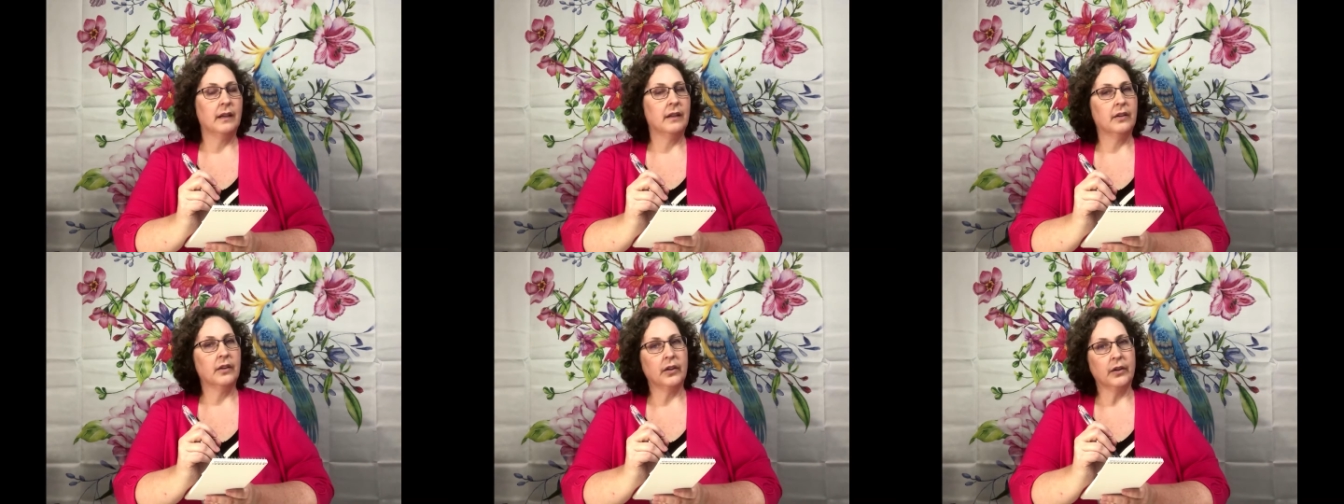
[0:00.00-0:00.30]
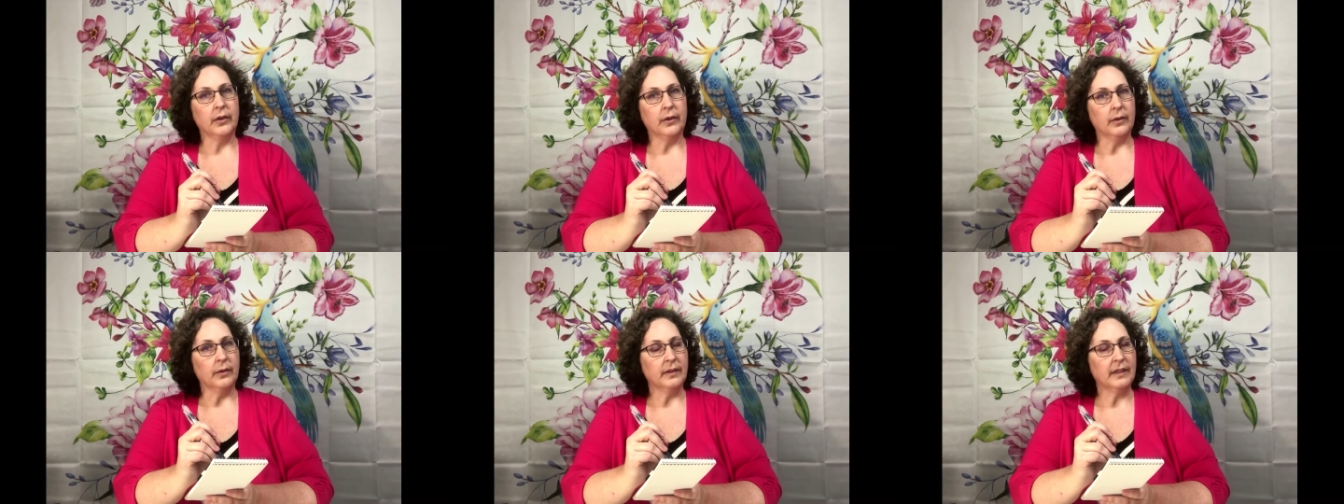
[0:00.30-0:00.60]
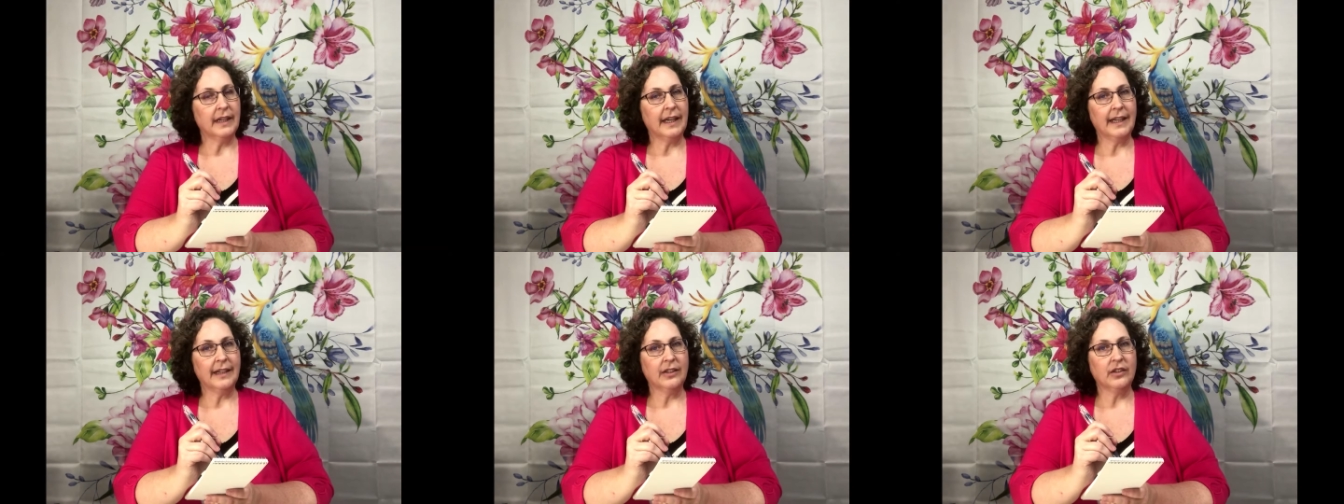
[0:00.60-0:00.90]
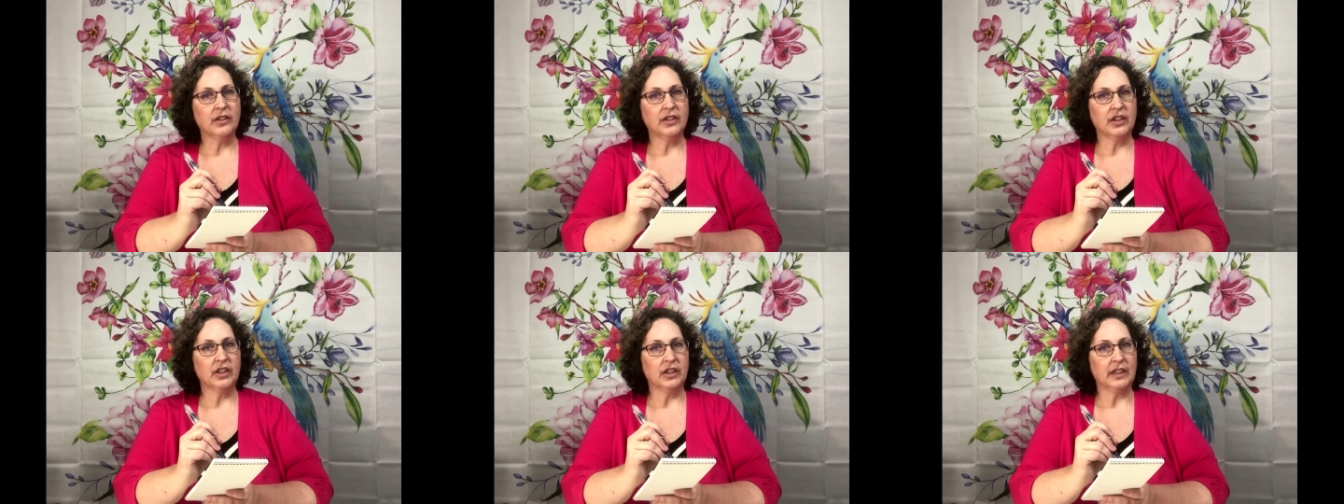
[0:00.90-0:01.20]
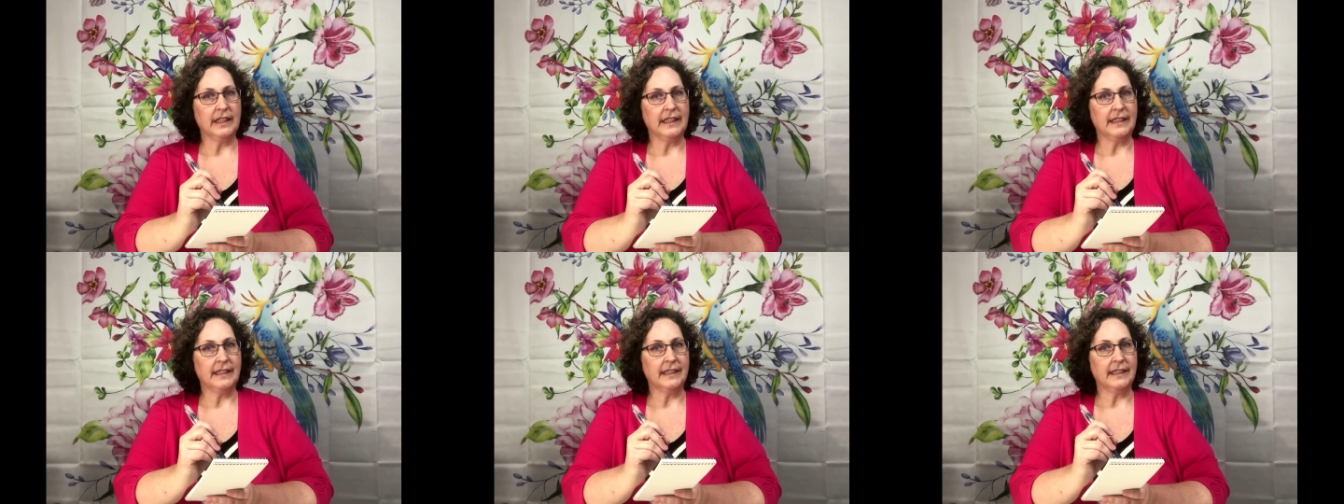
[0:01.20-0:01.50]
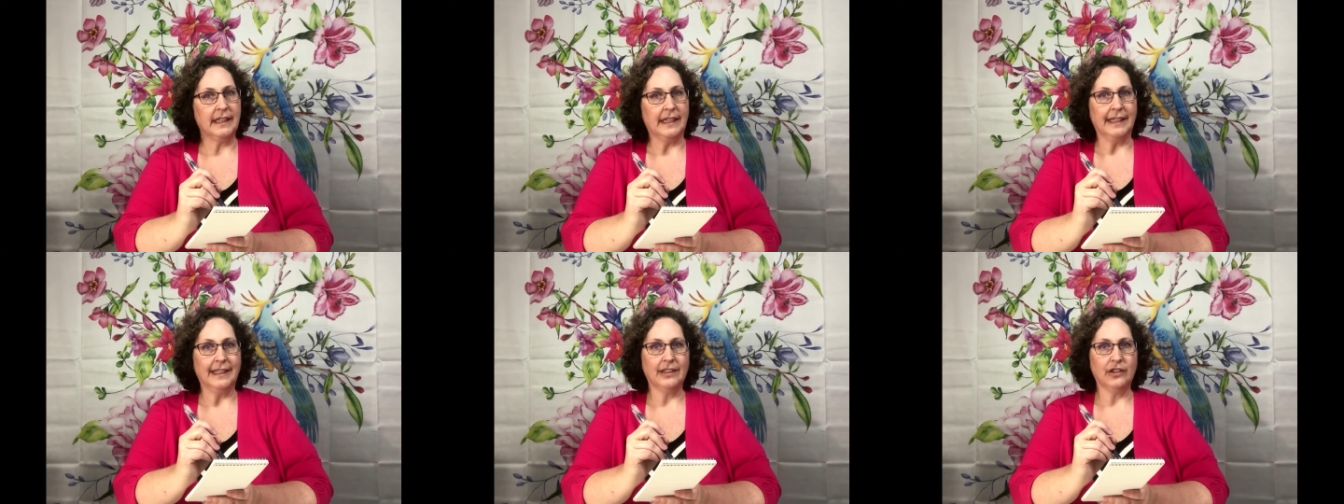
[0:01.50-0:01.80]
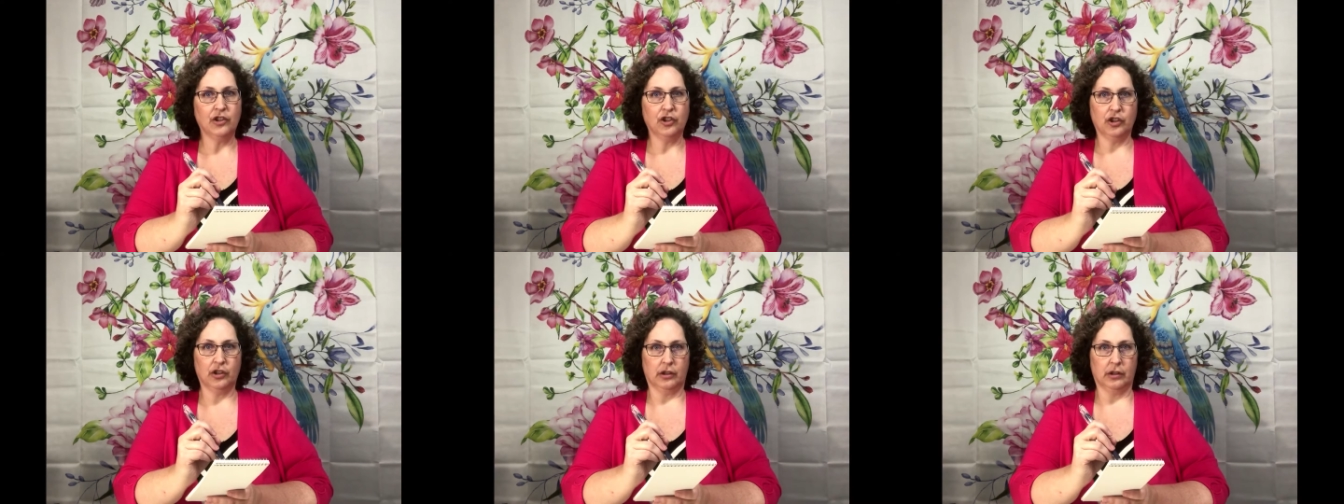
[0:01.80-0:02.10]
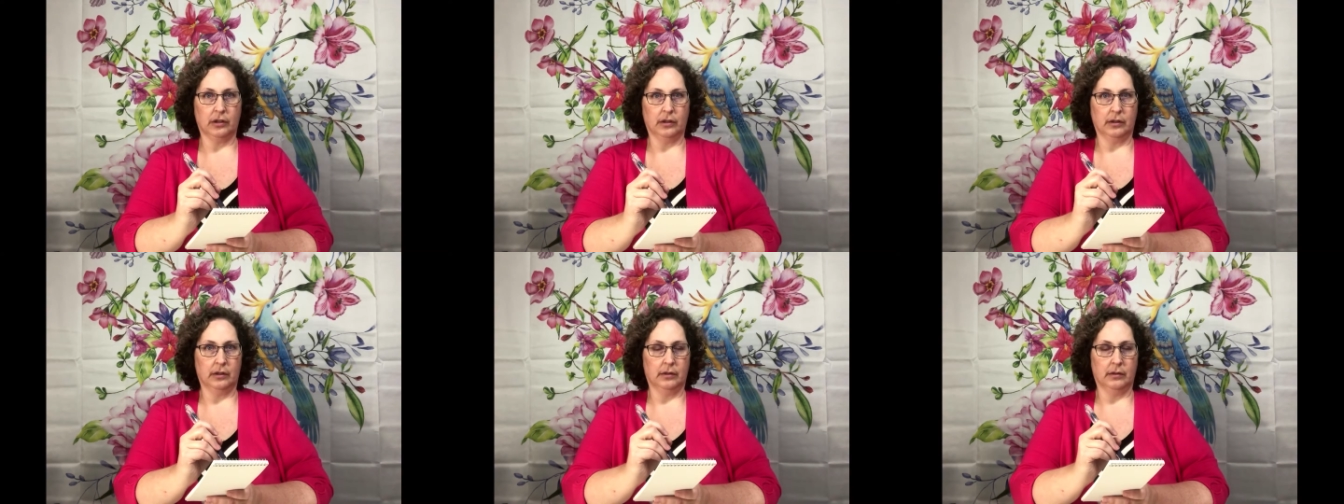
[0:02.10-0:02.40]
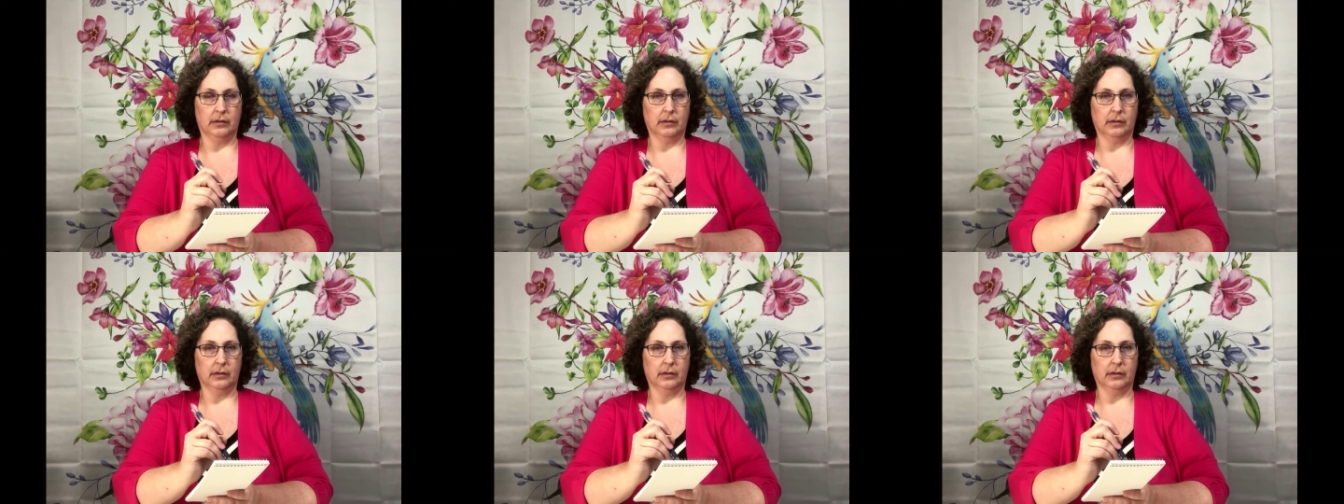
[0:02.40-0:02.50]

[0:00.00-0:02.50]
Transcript: No, tigers are endangered.